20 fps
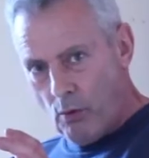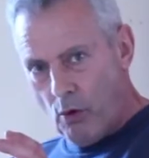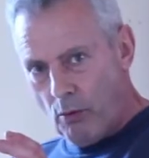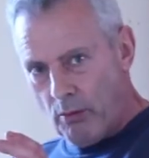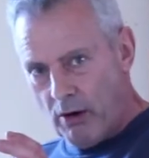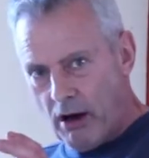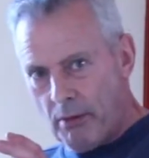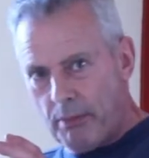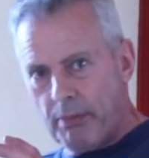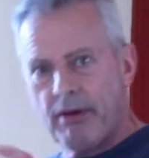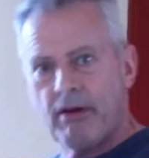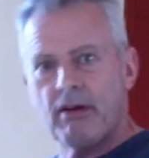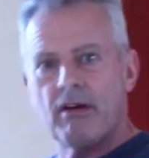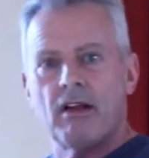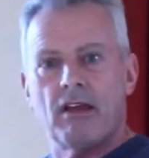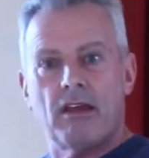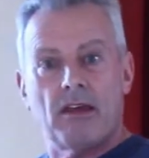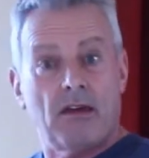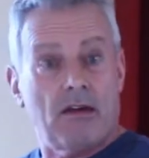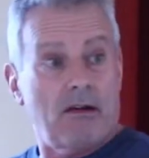warm-up
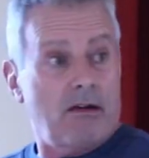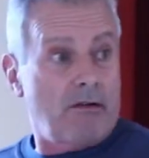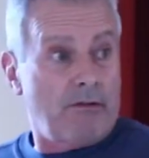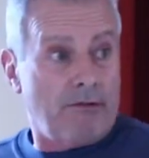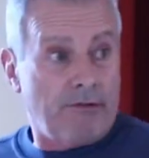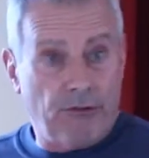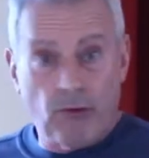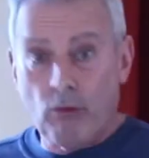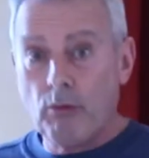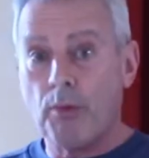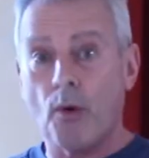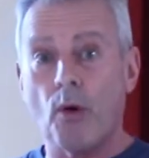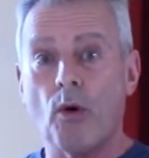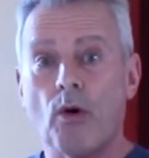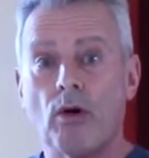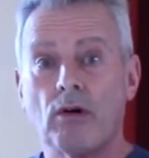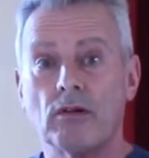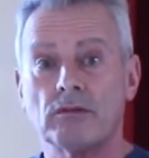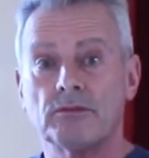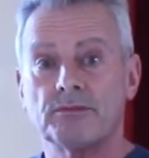full
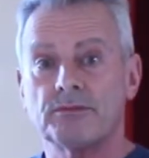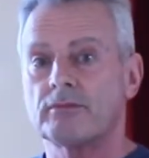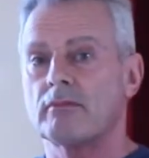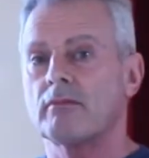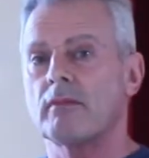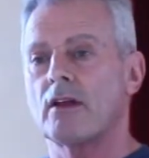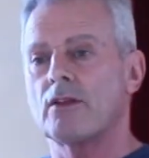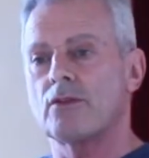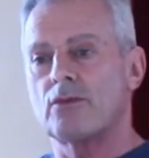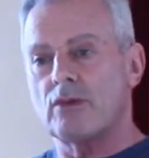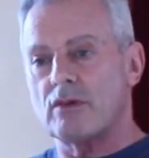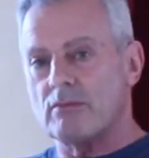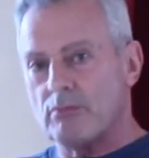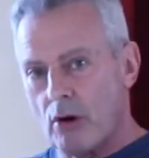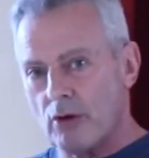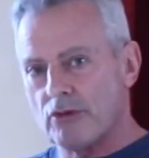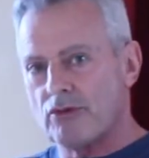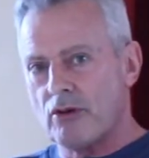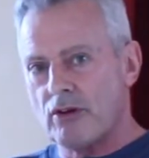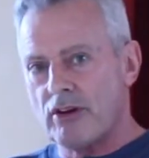bore. Do it
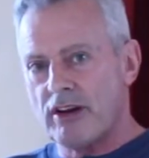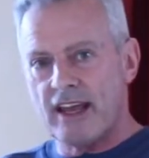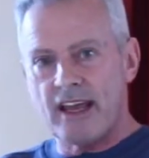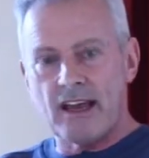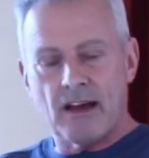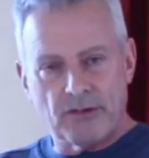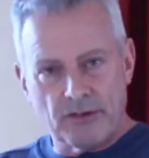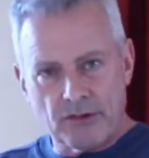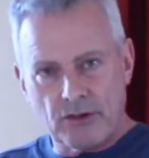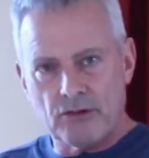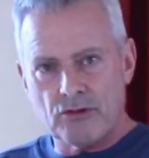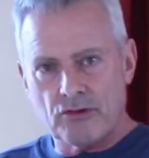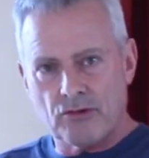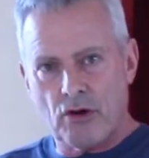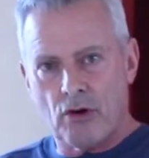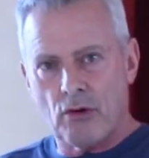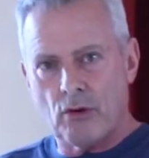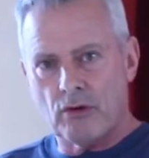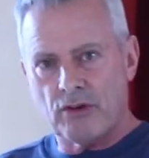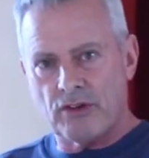moderately, under
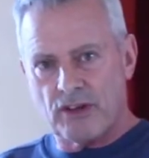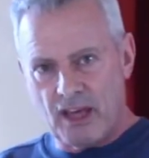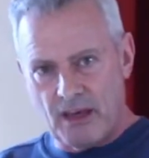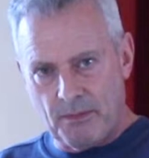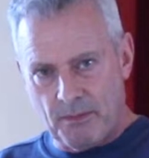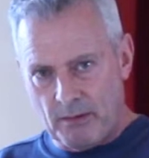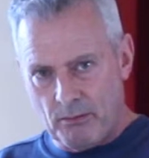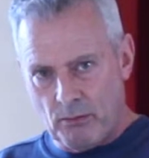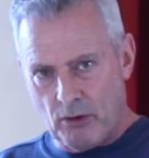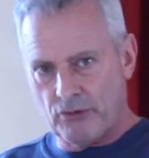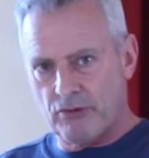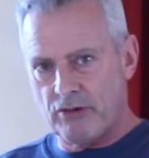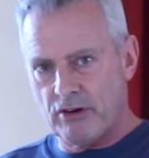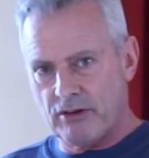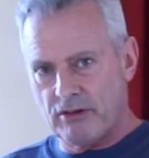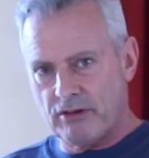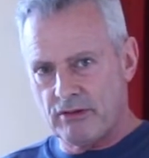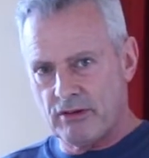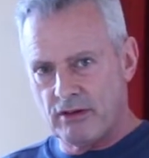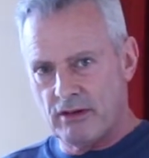control, and keep it moderate.